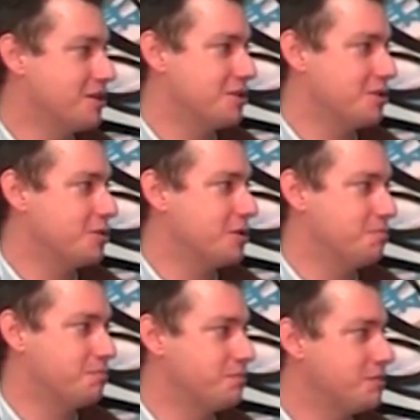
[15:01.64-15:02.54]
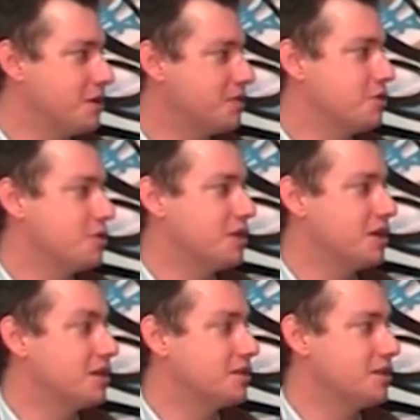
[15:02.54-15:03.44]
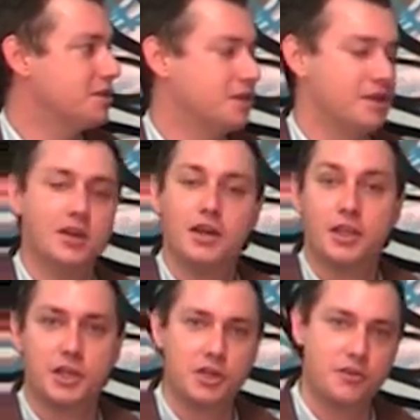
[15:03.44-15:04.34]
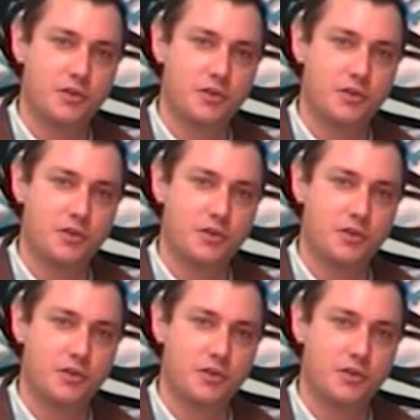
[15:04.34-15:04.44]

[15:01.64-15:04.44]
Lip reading: So thanks for joining us, and thank you for